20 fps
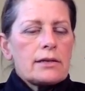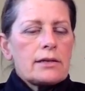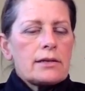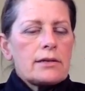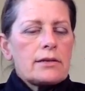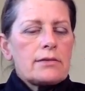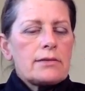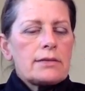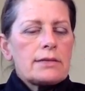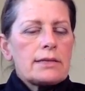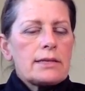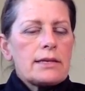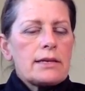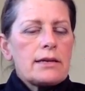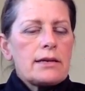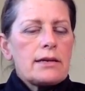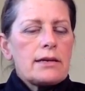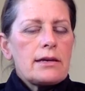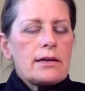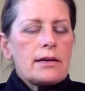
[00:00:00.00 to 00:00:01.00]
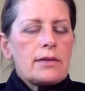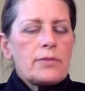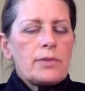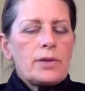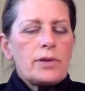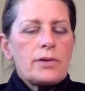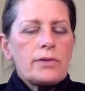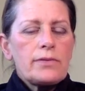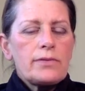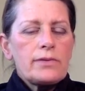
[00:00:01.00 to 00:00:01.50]
you see a
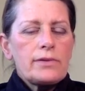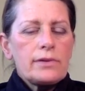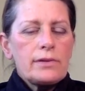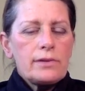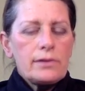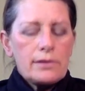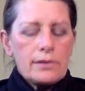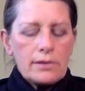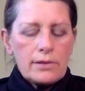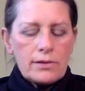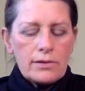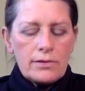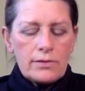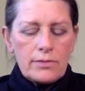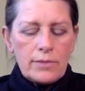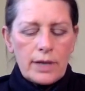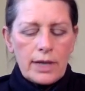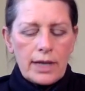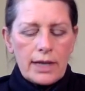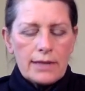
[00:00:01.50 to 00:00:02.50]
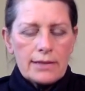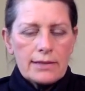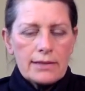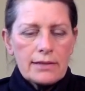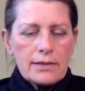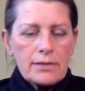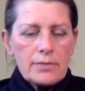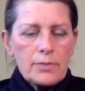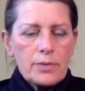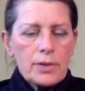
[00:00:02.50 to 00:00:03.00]
beautiful
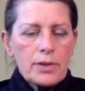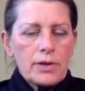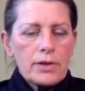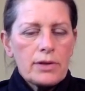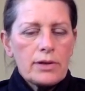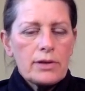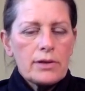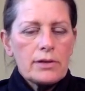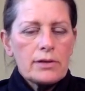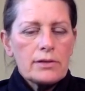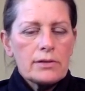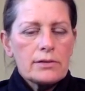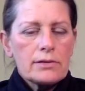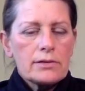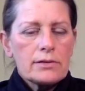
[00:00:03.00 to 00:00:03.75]
luminescent pearl.